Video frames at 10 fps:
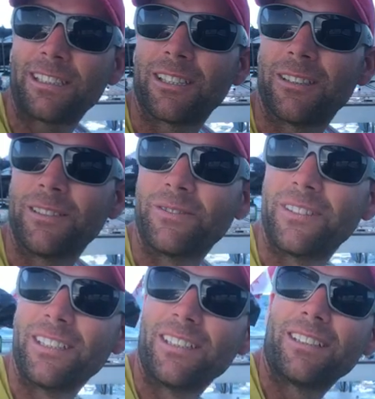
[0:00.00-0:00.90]
So
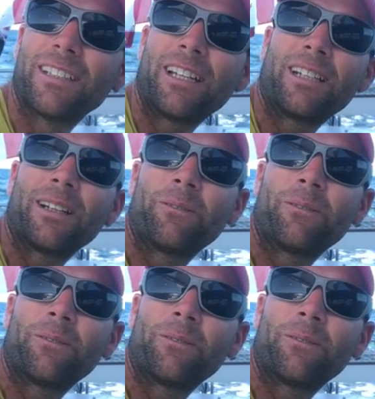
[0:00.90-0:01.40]
ended